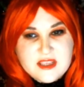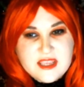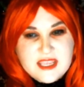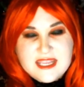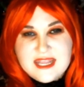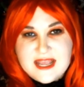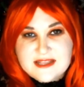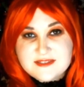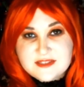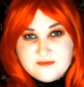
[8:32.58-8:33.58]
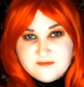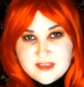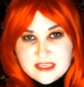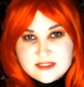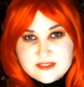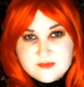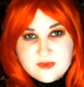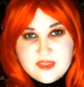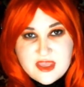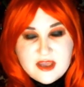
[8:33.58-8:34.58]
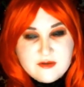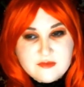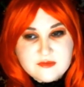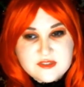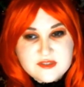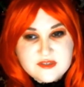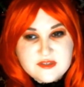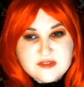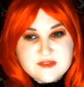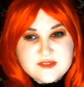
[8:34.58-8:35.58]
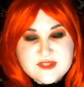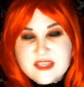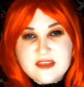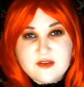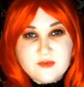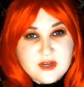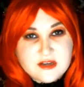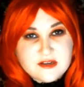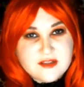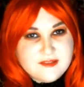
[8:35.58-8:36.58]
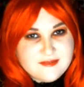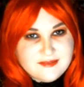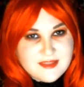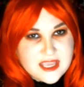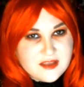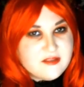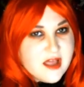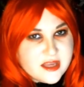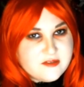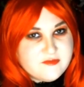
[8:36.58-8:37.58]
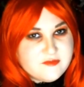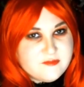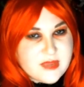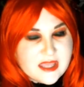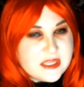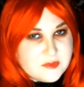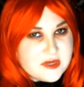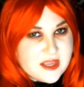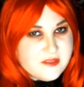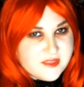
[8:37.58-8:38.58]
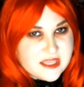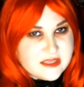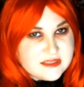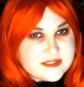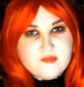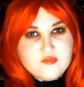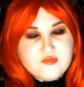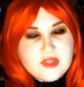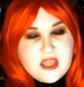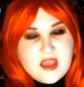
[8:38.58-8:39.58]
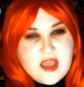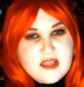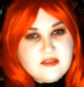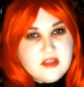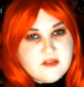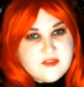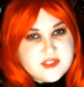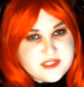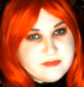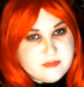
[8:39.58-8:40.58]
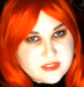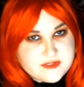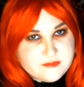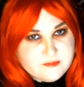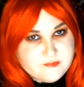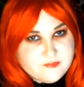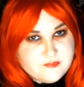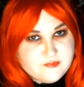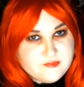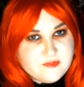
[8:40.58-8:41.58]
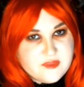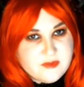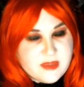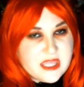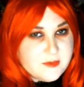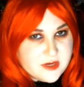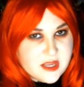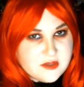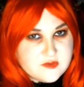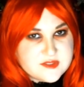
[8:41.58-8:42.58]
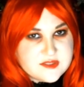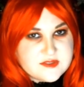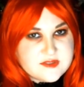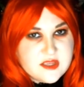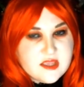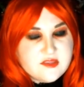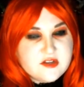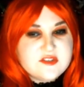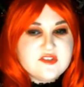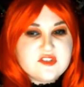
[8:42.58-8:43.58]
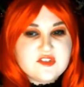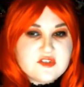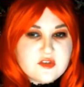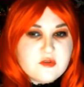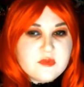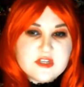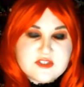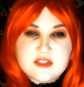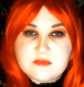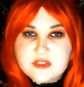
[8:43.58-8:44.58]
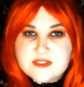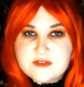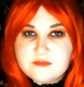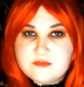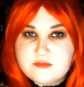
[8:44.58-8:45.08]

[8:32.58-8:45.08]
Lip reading: it has an effect without saying a word, like a lot of Palaye Royale things. I love the symbolism that Palaye Royale uses. There's just so much symbolism.